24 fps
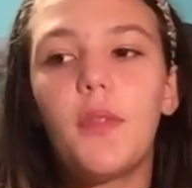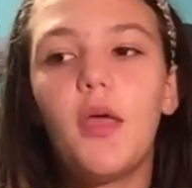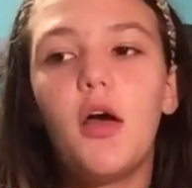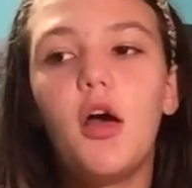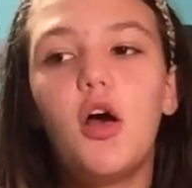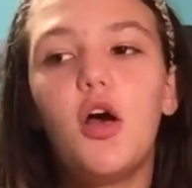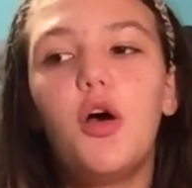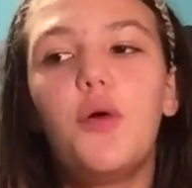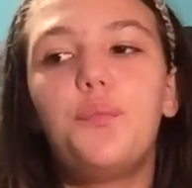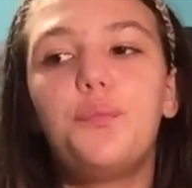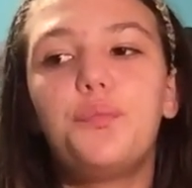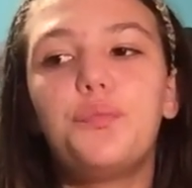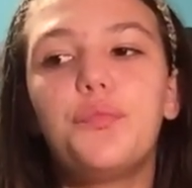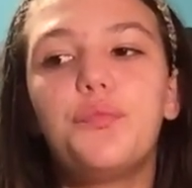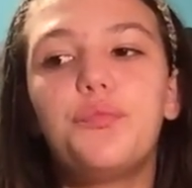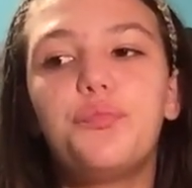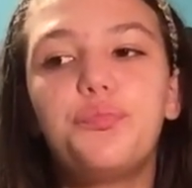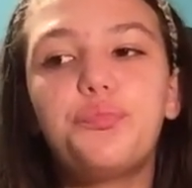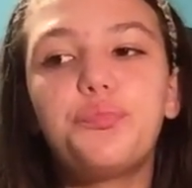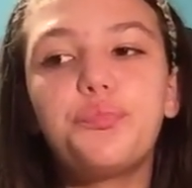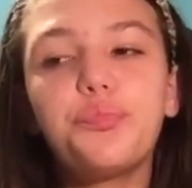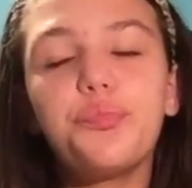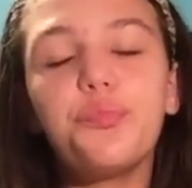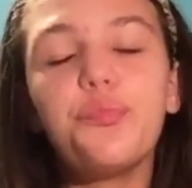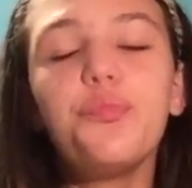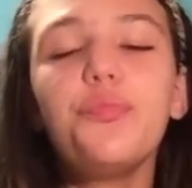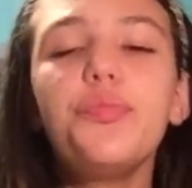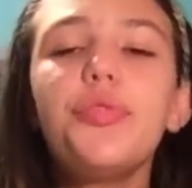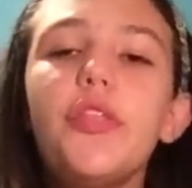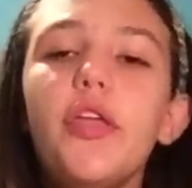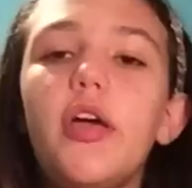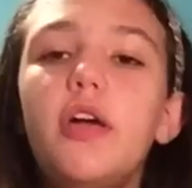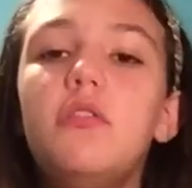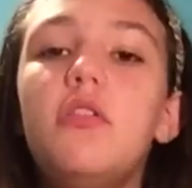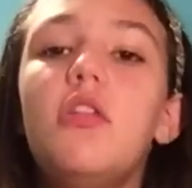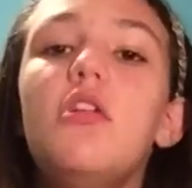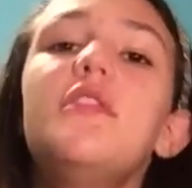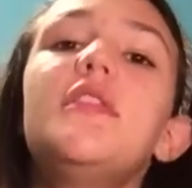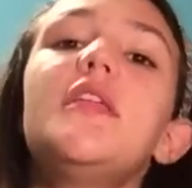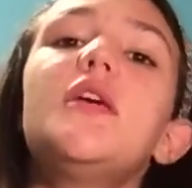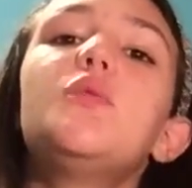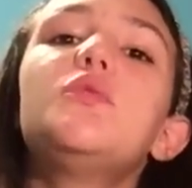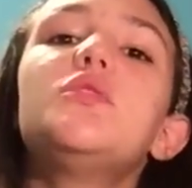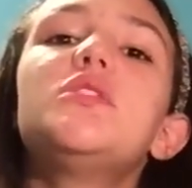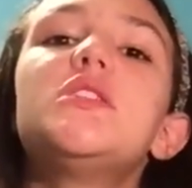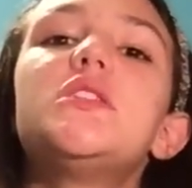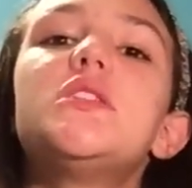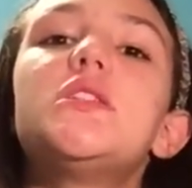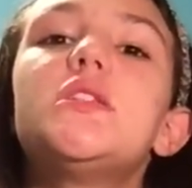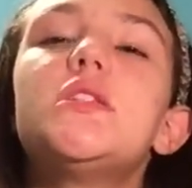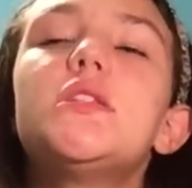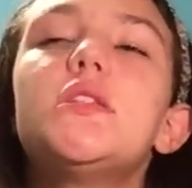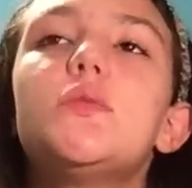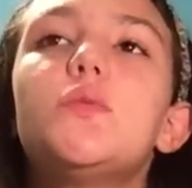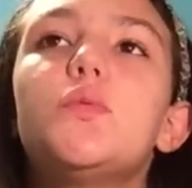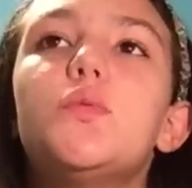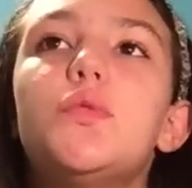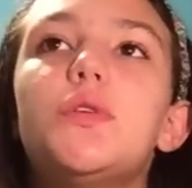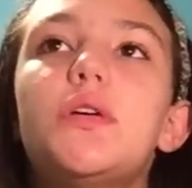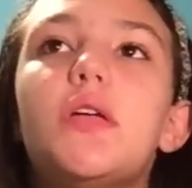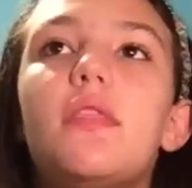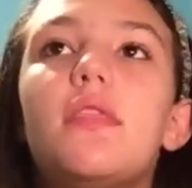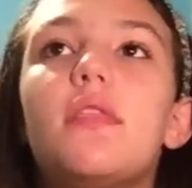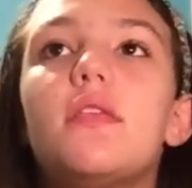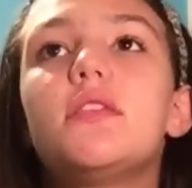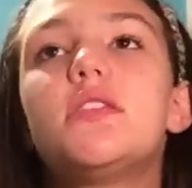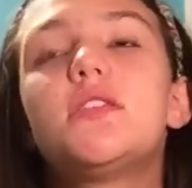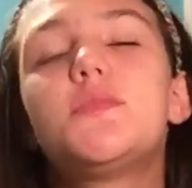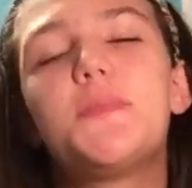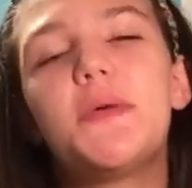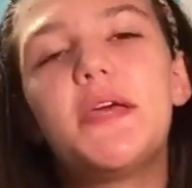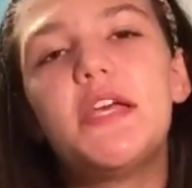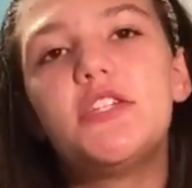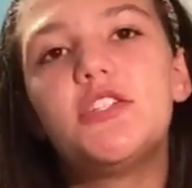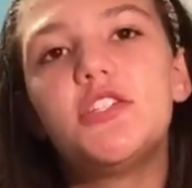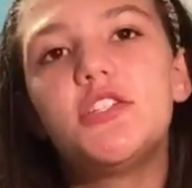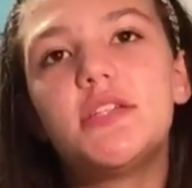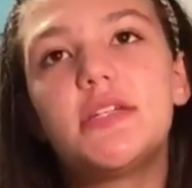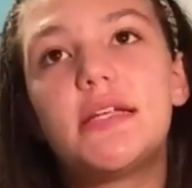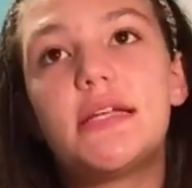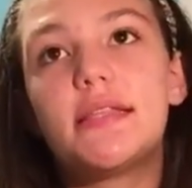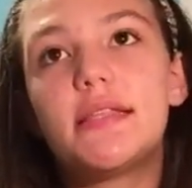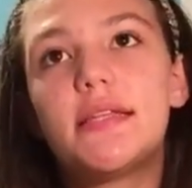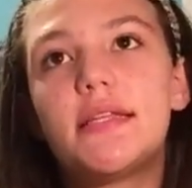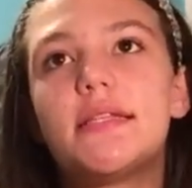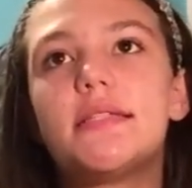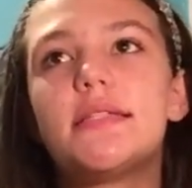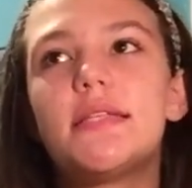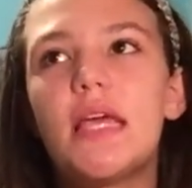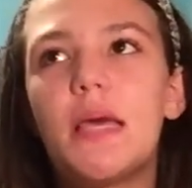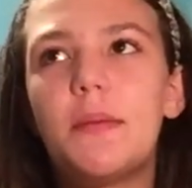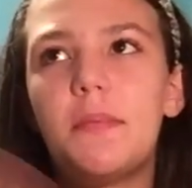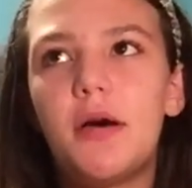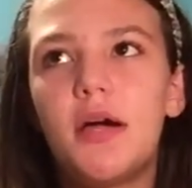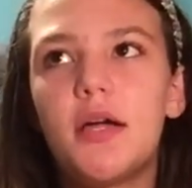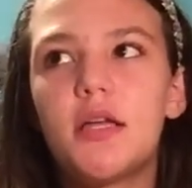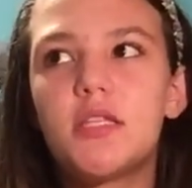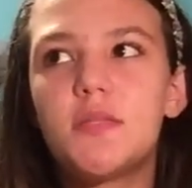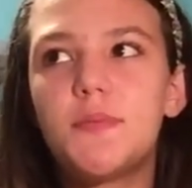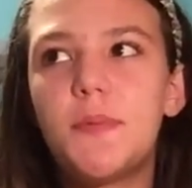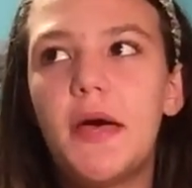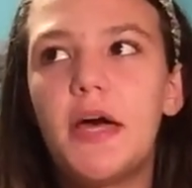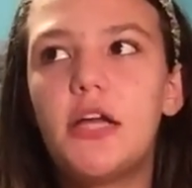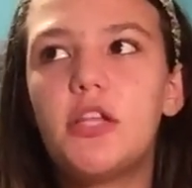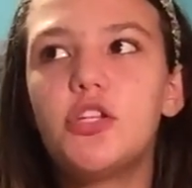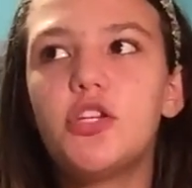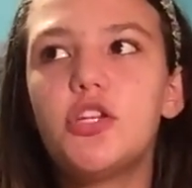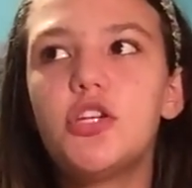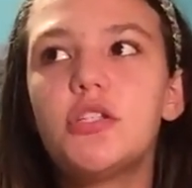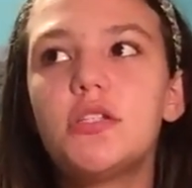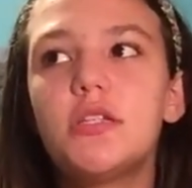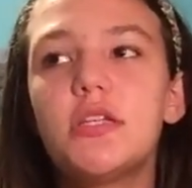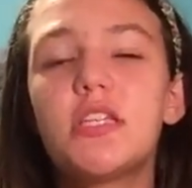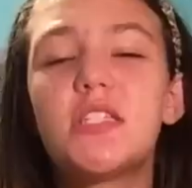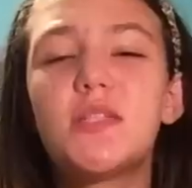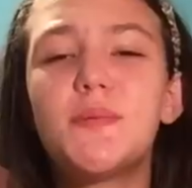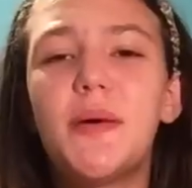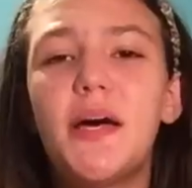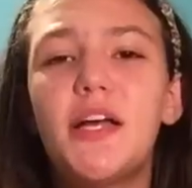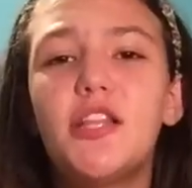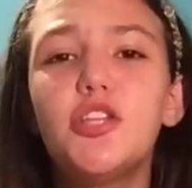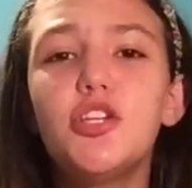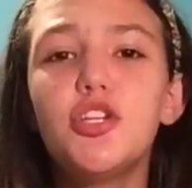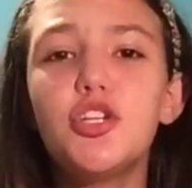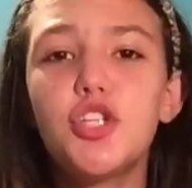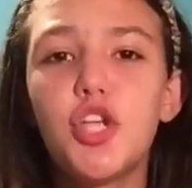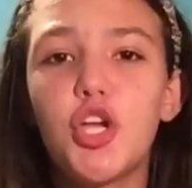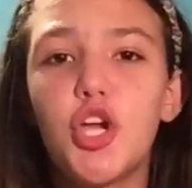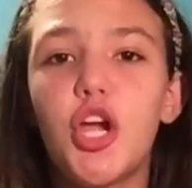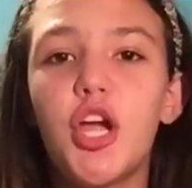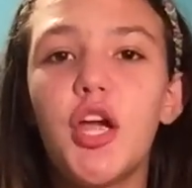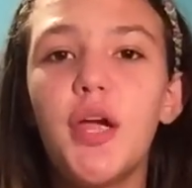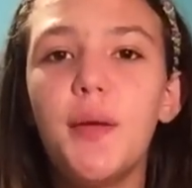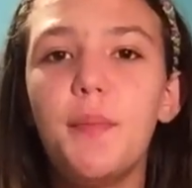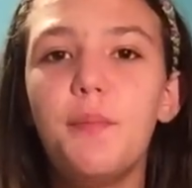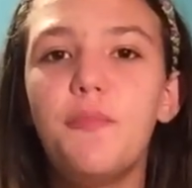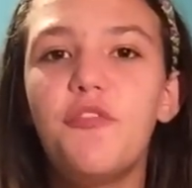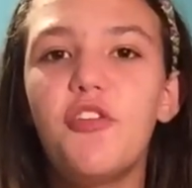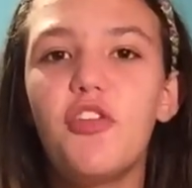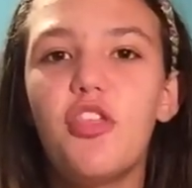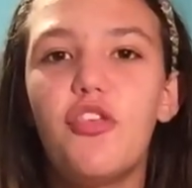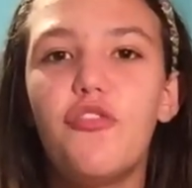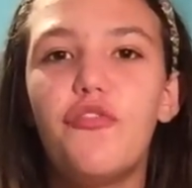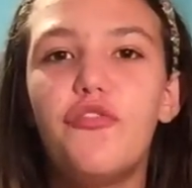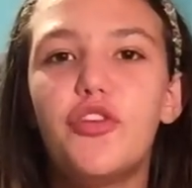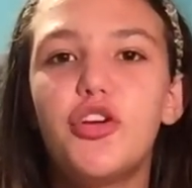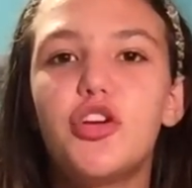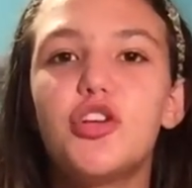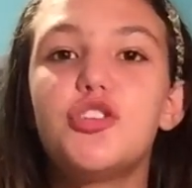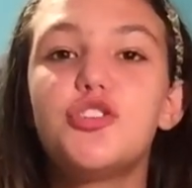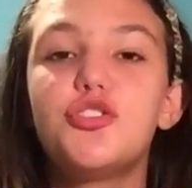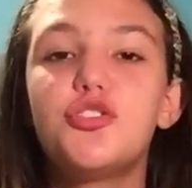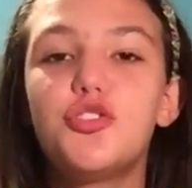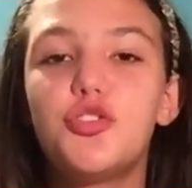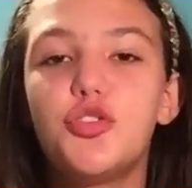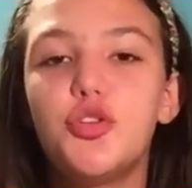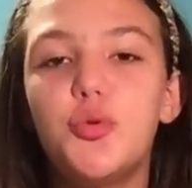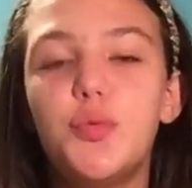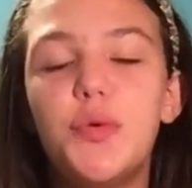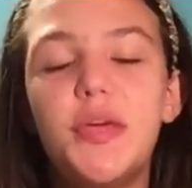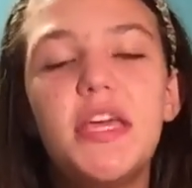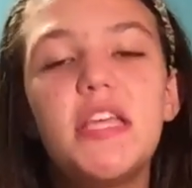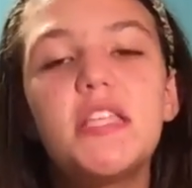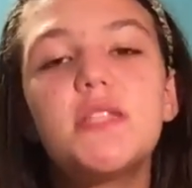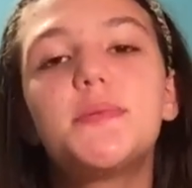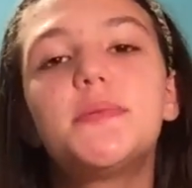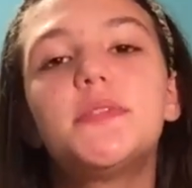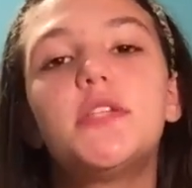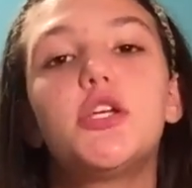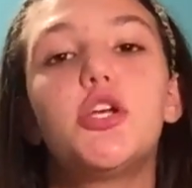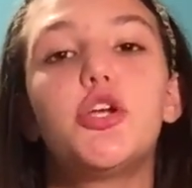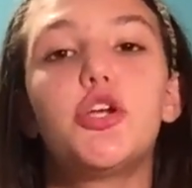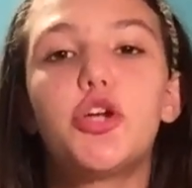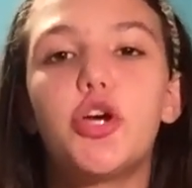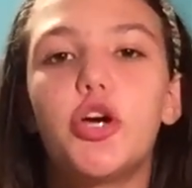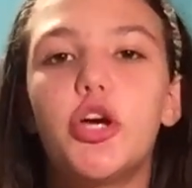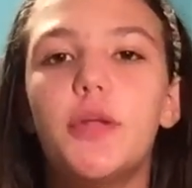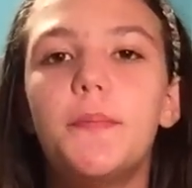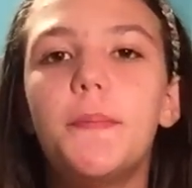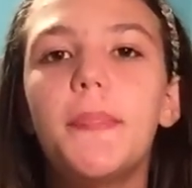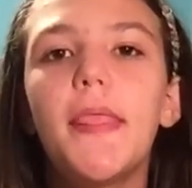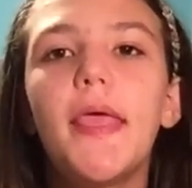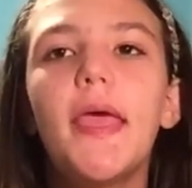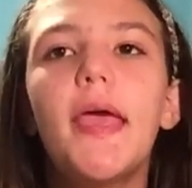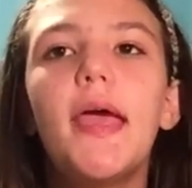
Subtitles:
Another thing was with spacers that I didn't say about expanders. Expanders hurt for the first 2 weeks, but then you're good.